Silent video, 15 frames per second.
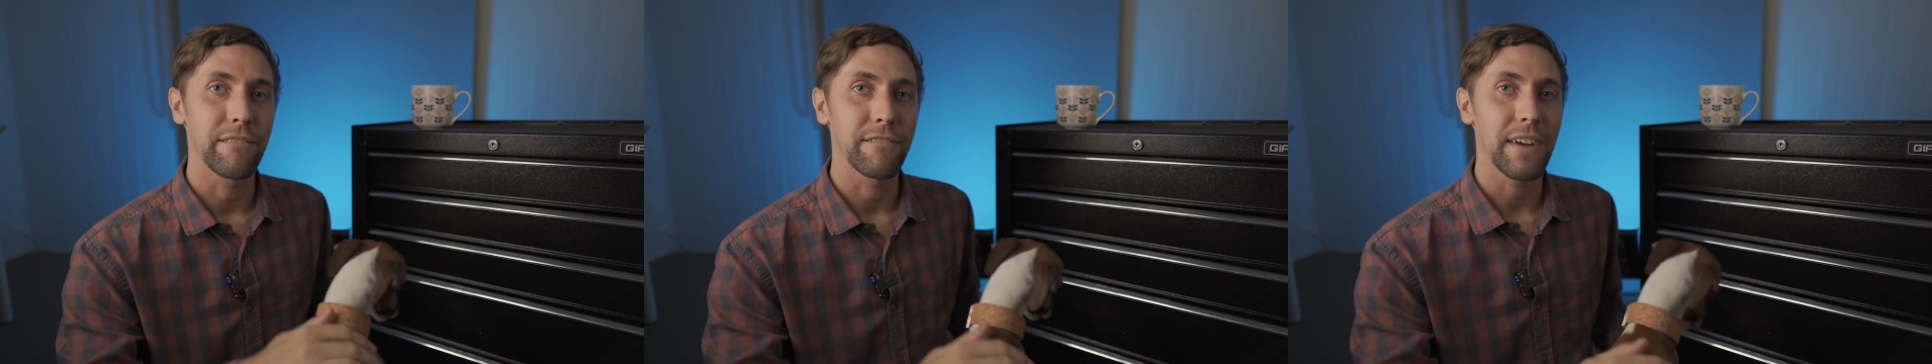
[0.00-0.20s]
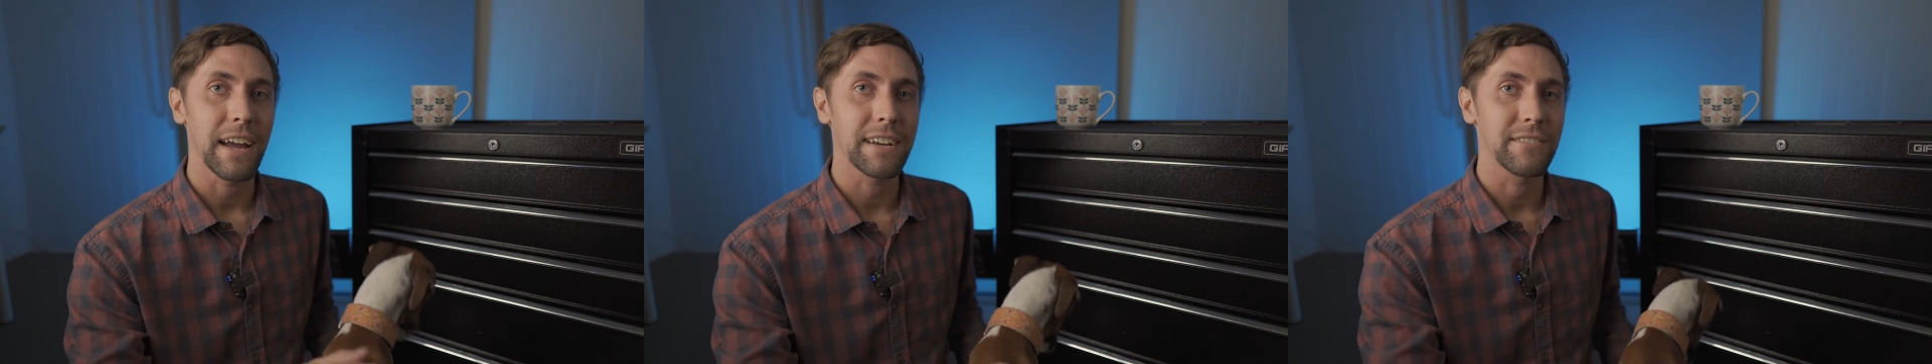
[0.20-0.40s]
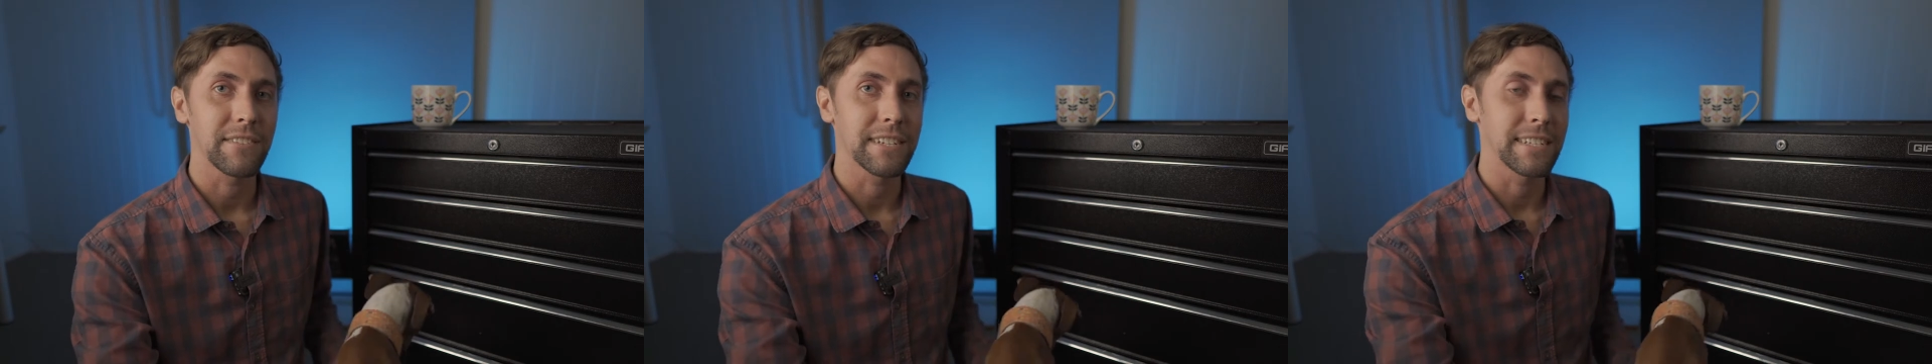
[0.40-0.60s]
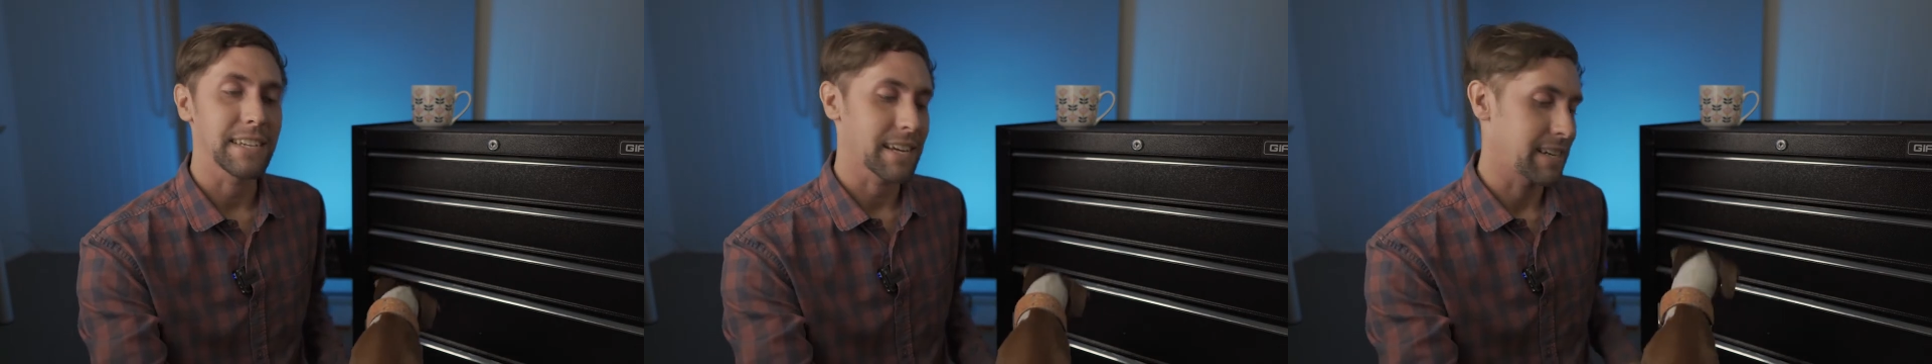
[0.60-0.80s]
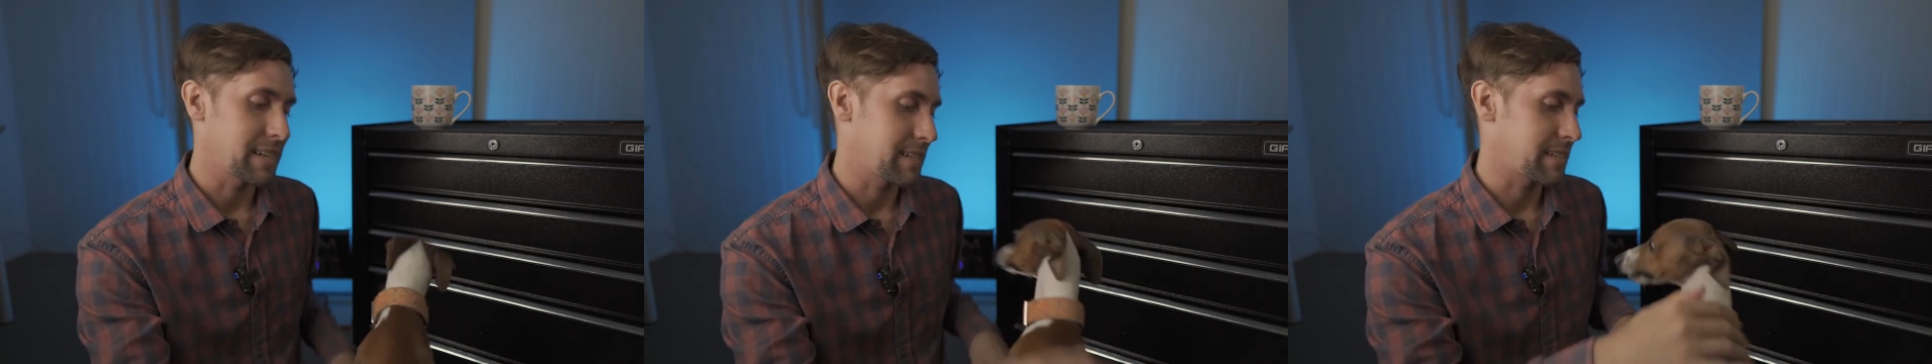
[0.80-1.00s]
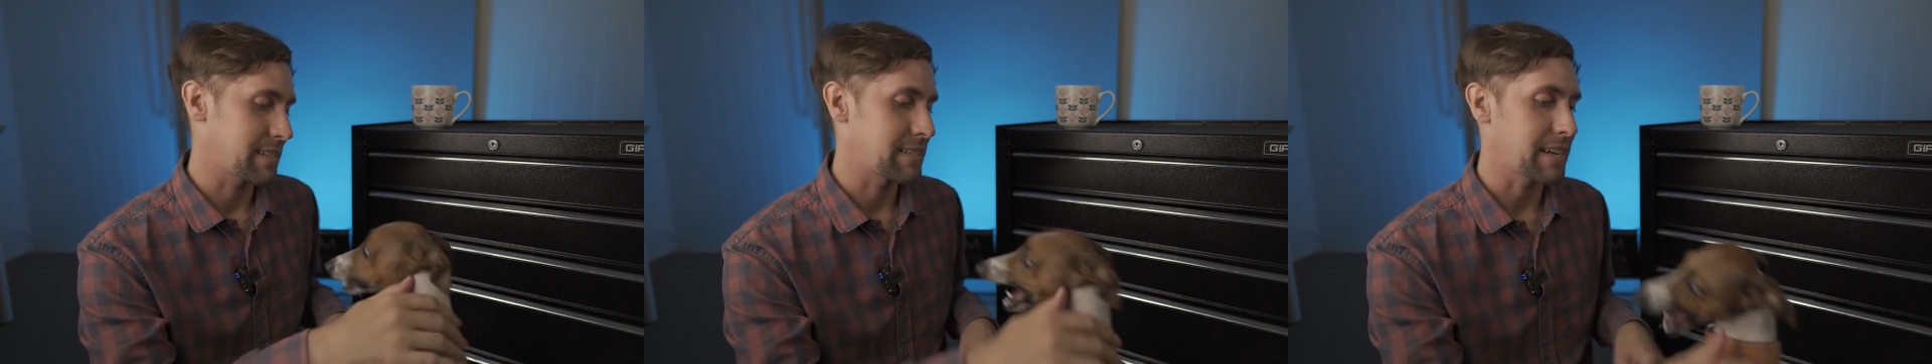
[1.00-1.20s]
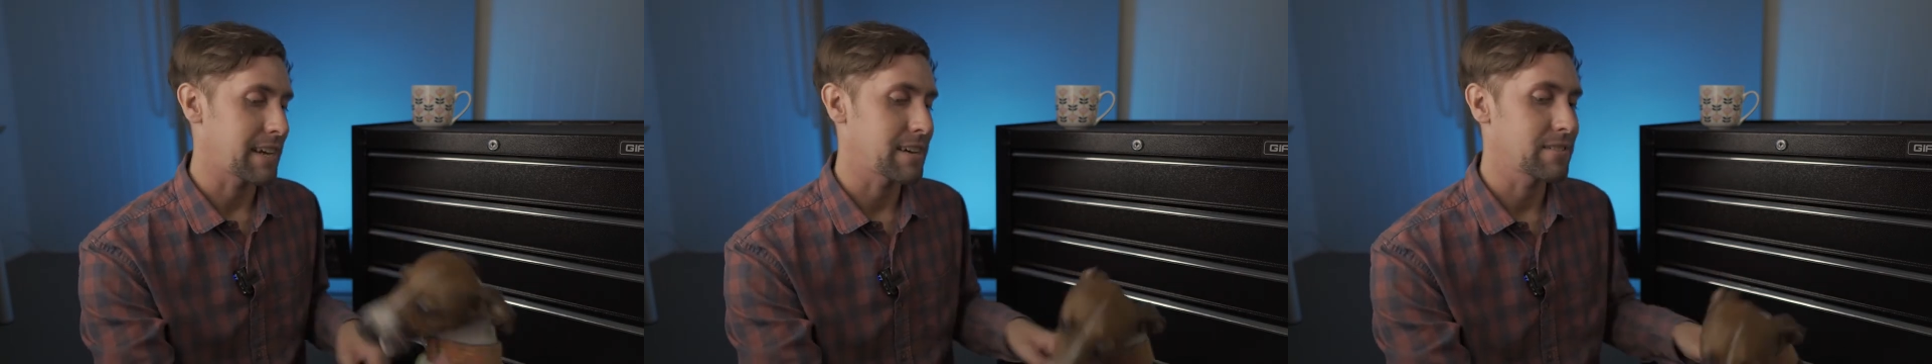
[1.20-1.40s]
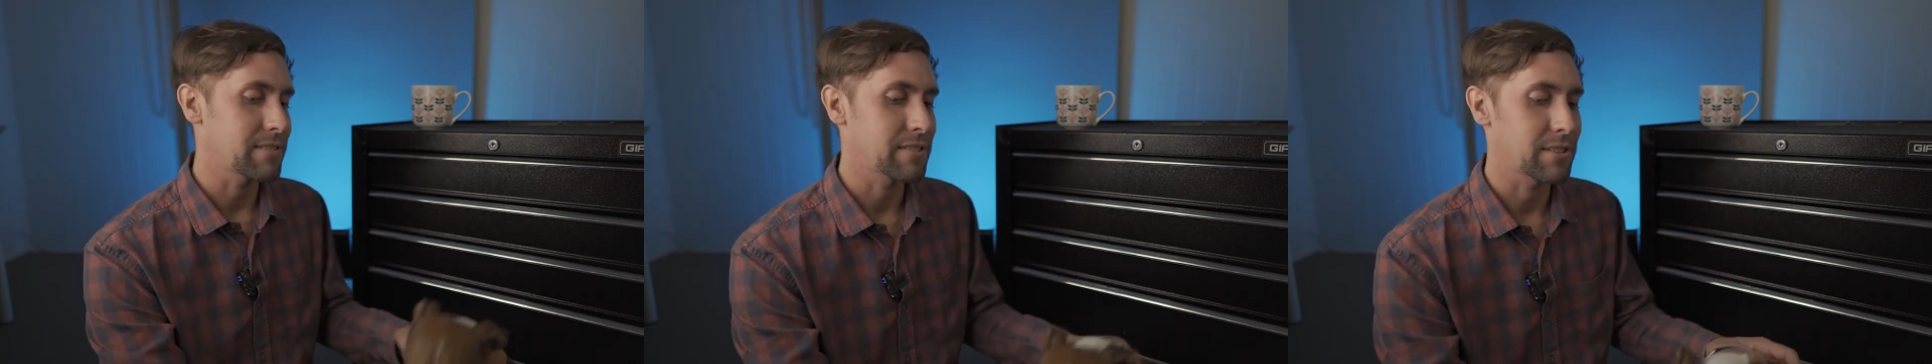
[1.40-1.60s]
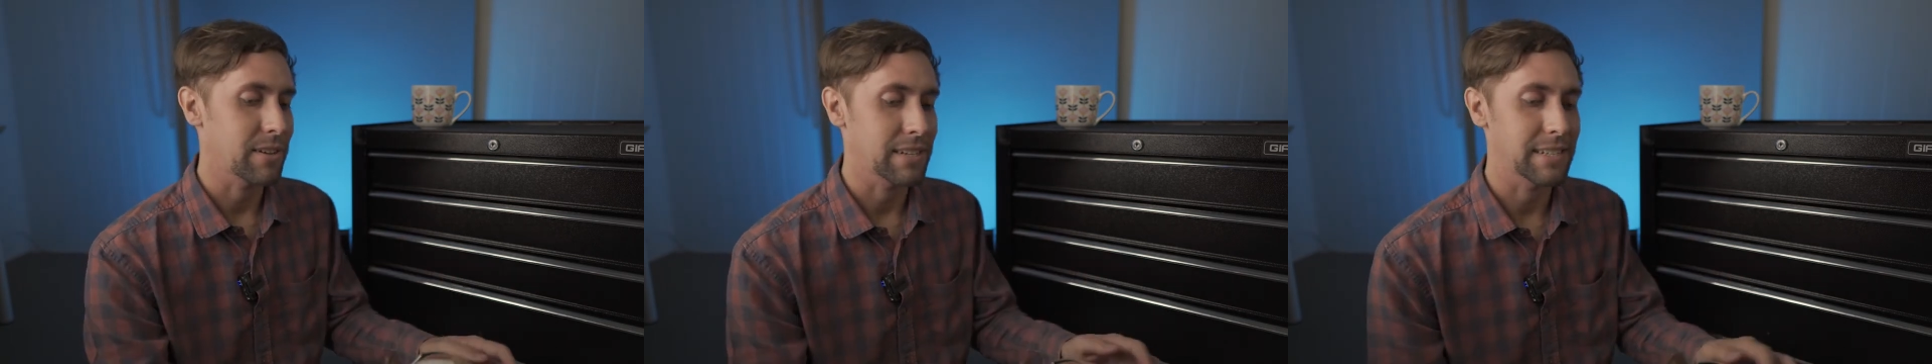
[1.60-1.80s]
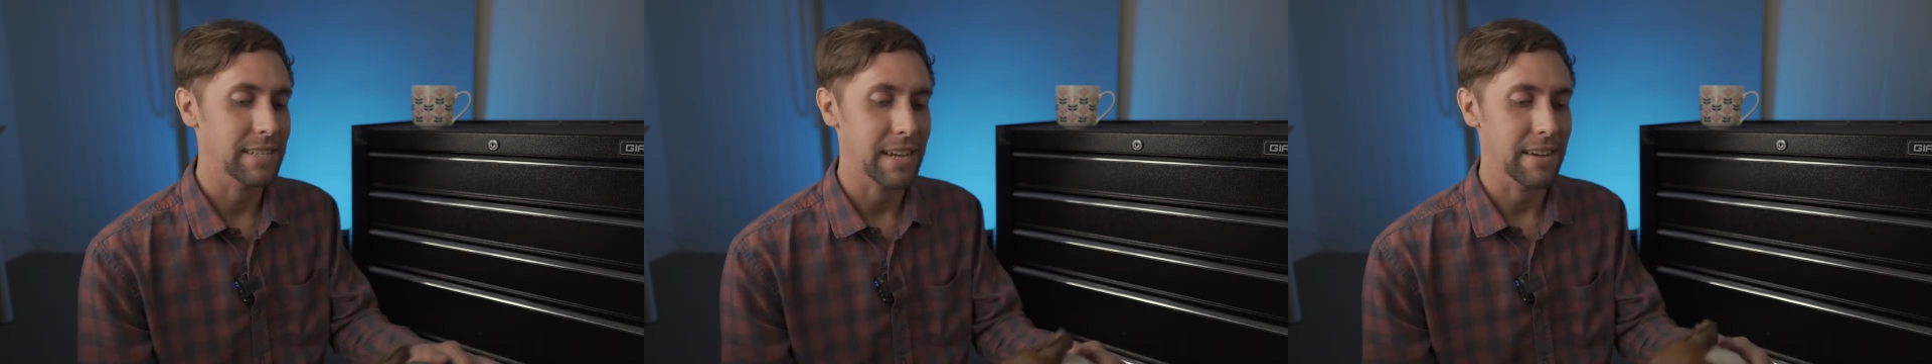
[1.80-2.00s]
factory second sale, so
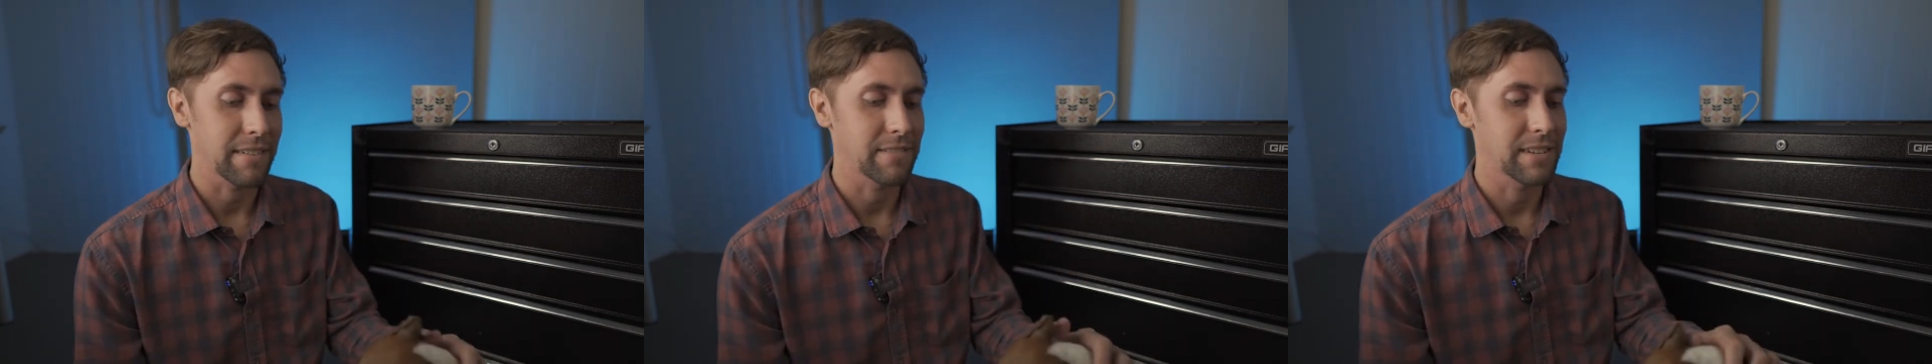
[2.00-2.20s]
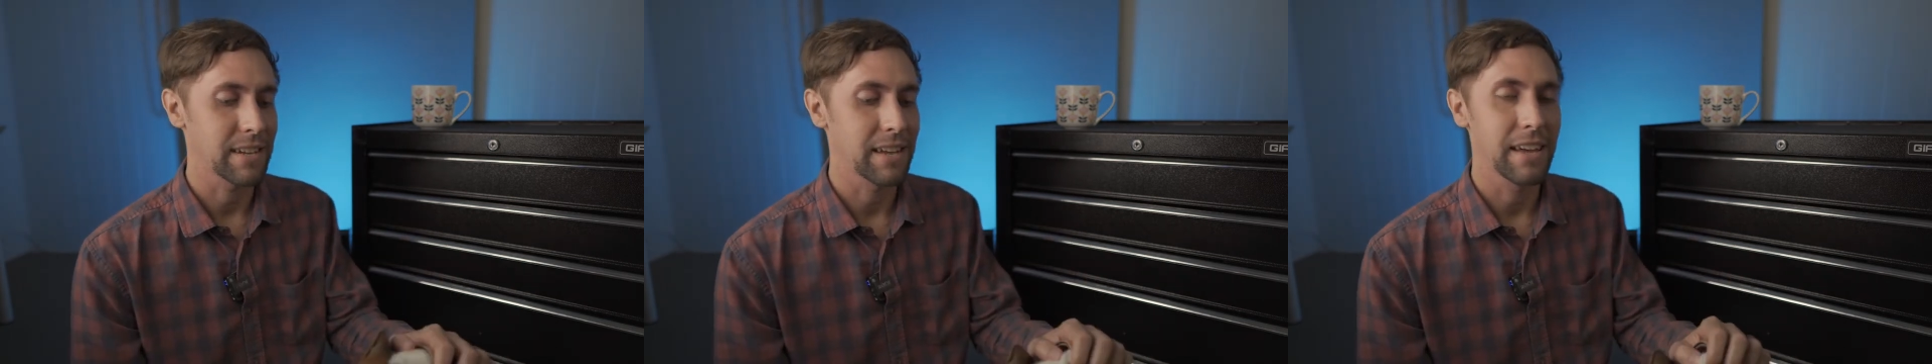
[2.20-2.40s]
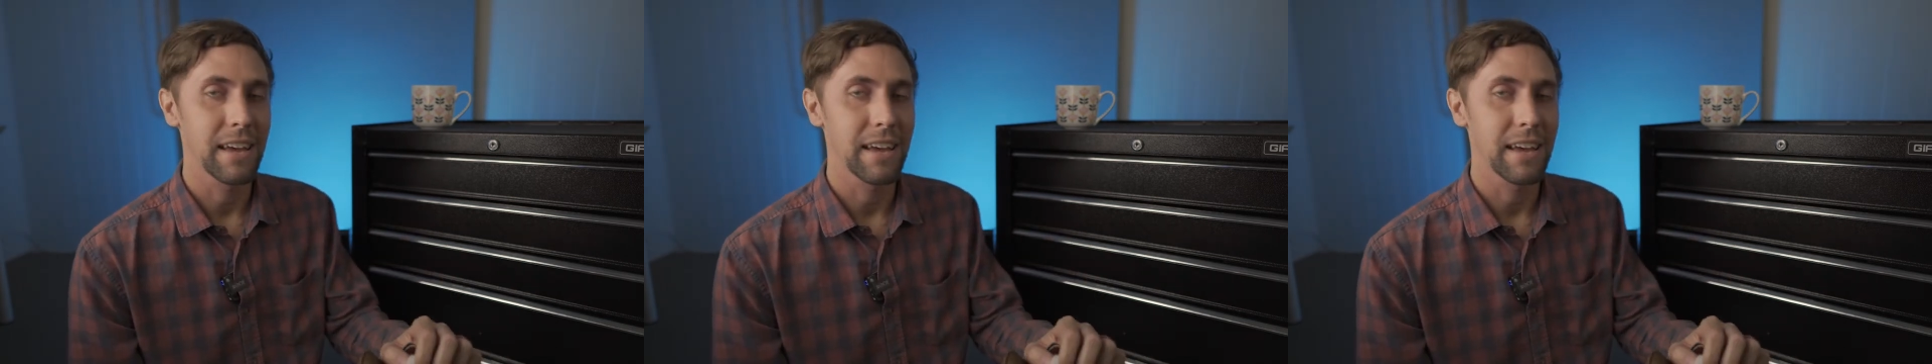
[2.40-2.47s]
I saved